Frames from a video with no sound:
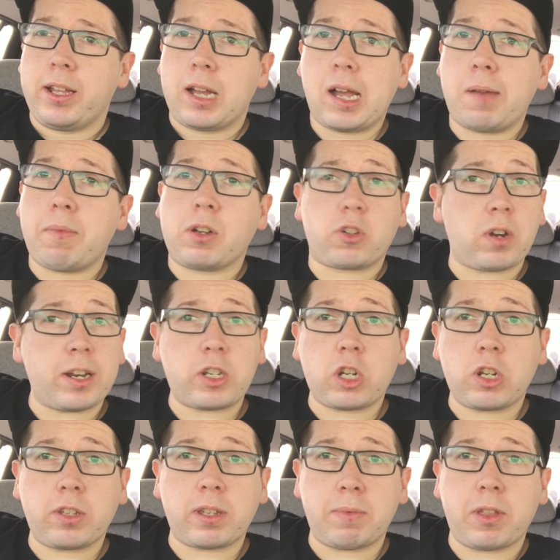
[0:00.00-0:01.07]
I'll try and show
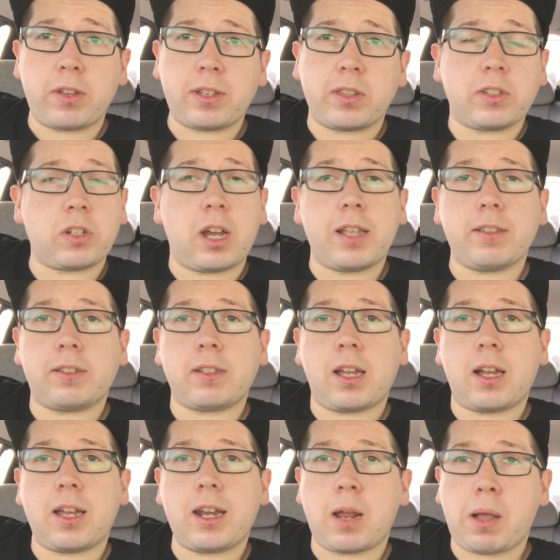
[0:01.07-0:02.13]
you some of those other signs
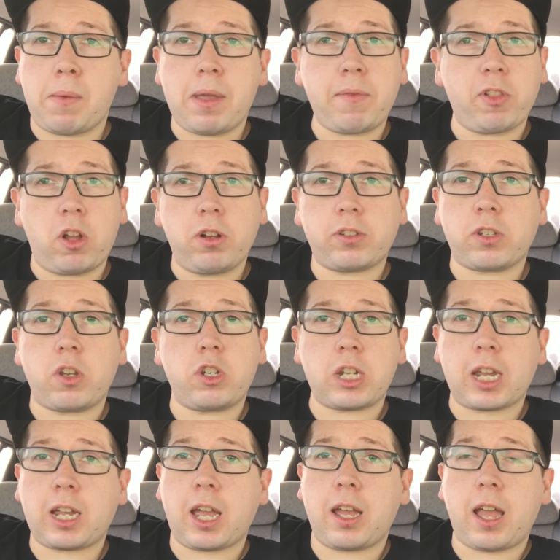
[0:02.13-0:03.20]
in upcoming vlogs, so
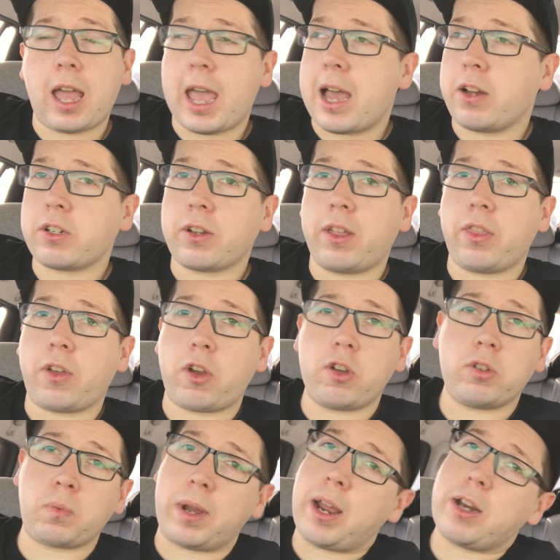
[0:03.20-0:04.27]
check out
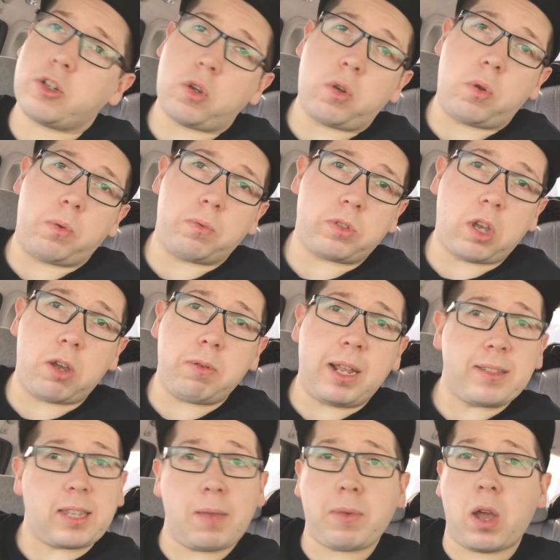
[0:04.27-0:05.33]
those when I do. So
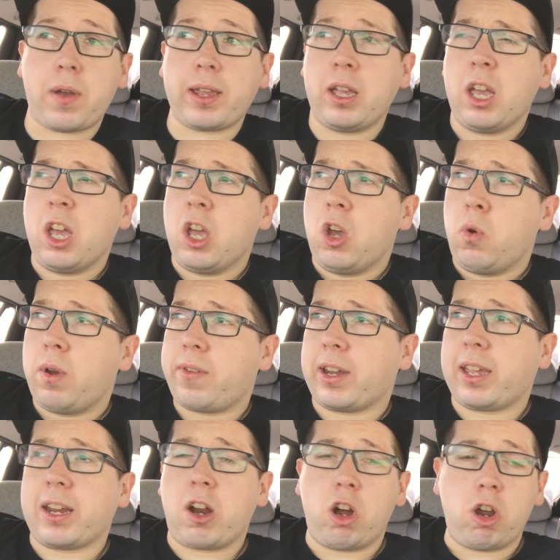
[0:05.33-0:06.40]
let's keep going. We've got
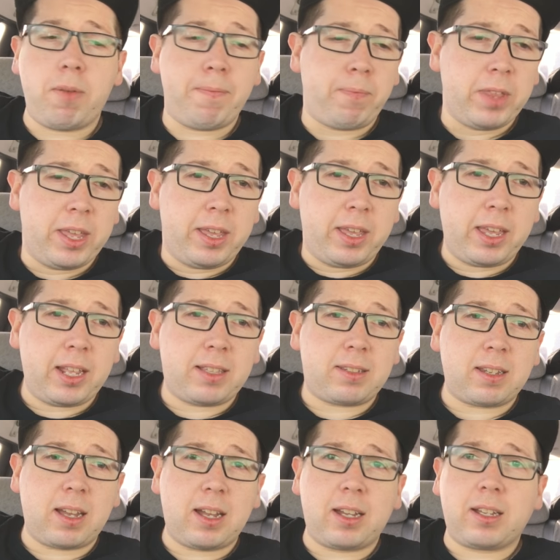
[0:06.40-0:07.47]
to get home. It's
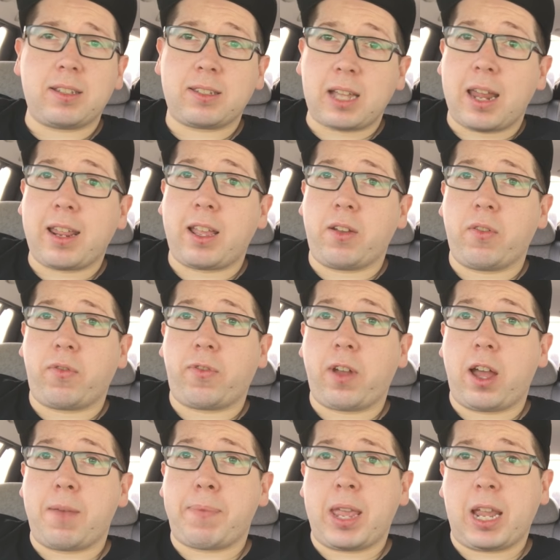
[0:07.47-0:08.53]
starting
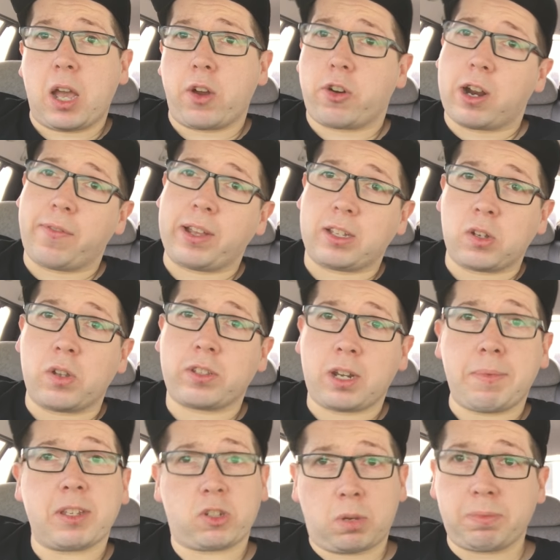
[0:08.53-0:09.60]
of peak hour traffic, so it's
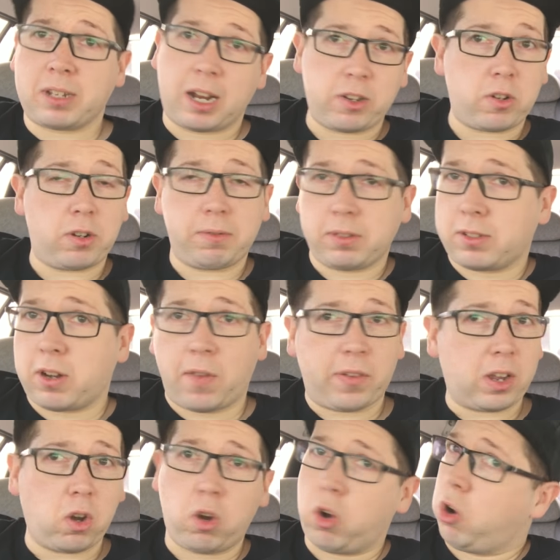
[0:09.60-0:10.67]
going to be stop-start
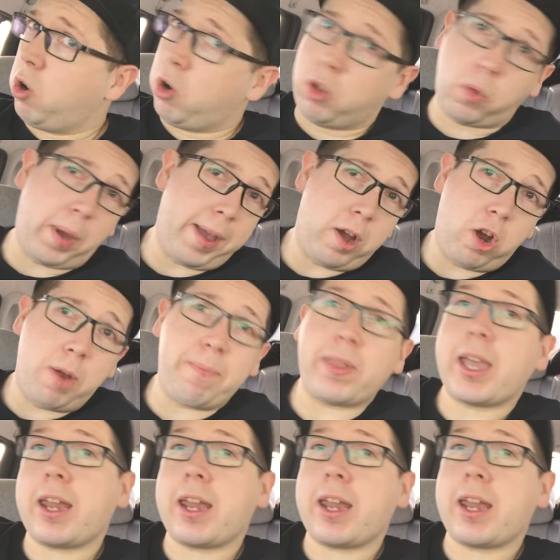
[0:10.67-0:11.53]
traffic all the way home.